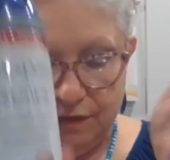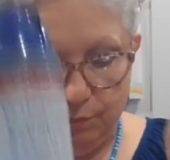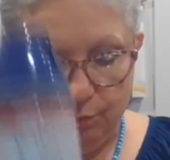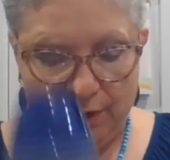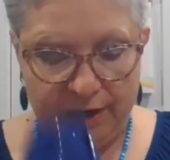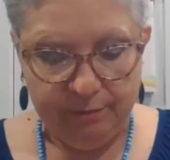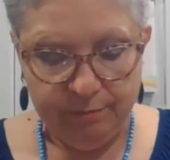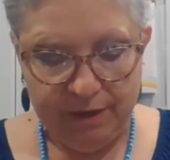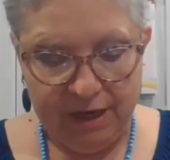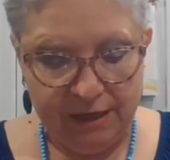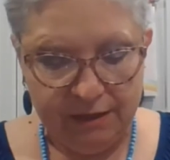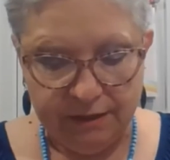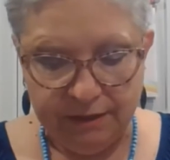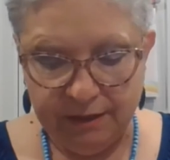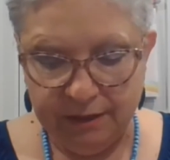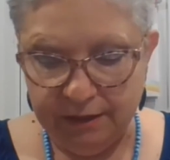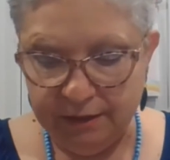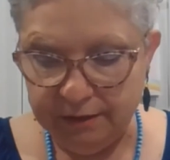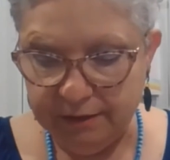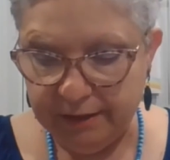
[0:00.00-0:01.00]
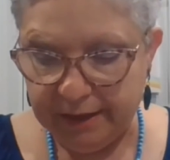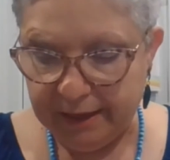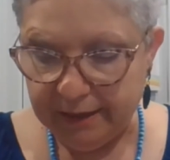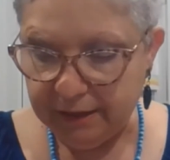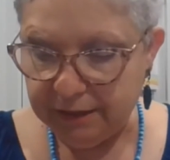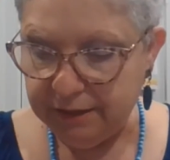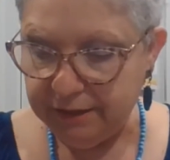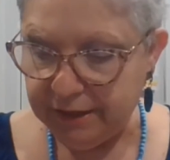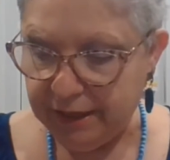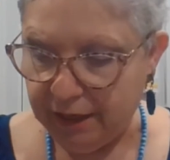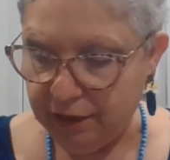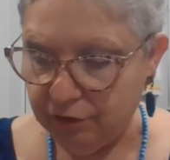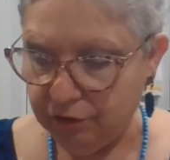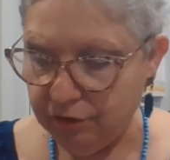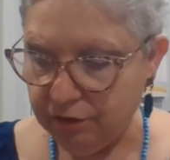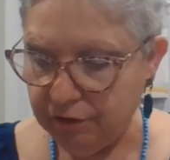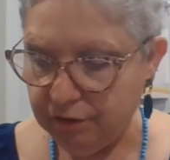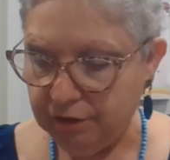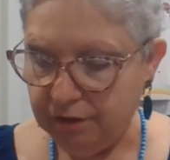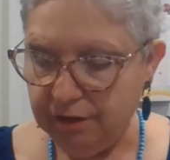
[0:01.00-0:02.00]
spray painting that
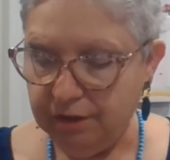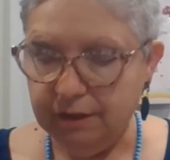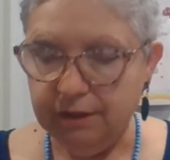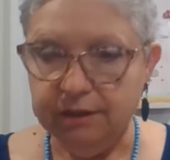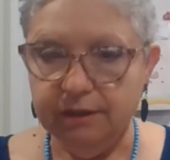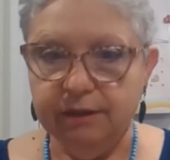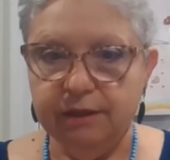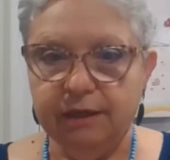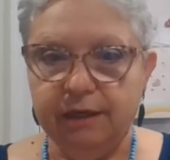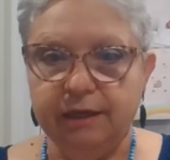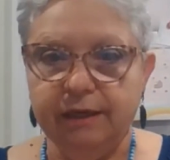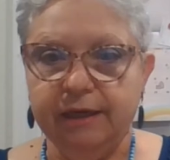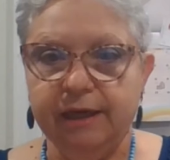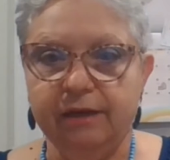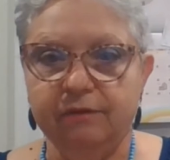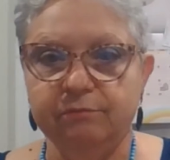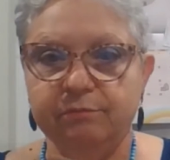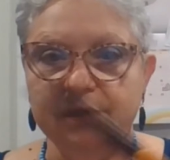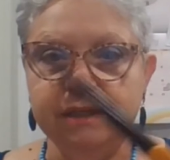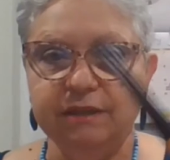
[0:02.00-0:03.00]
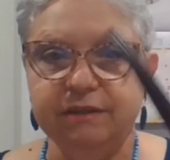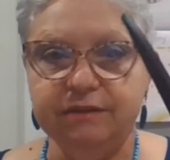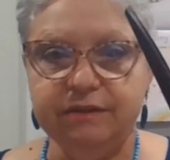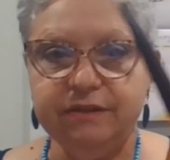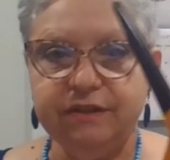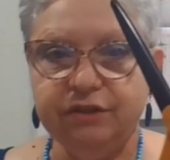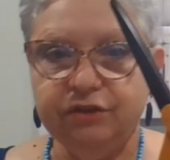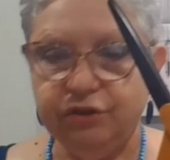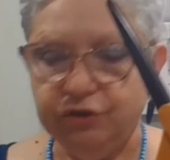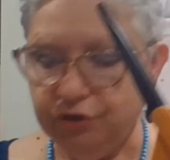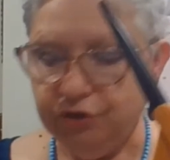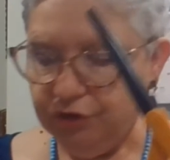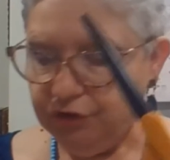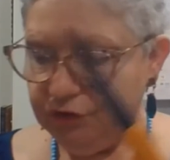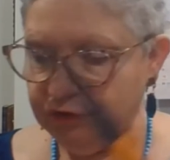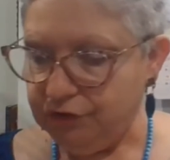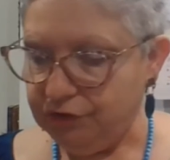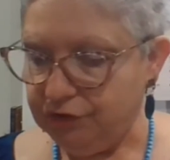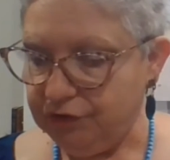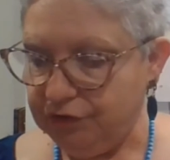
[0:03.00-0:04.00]
container. I have my
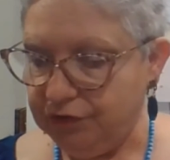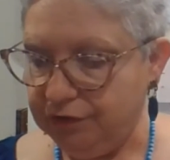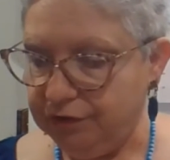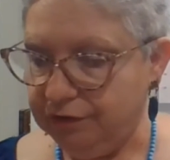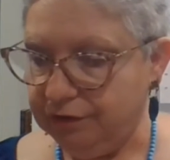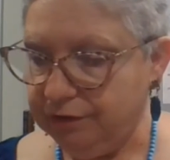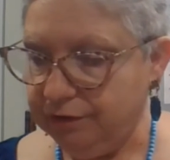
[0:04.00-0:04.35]
scissors,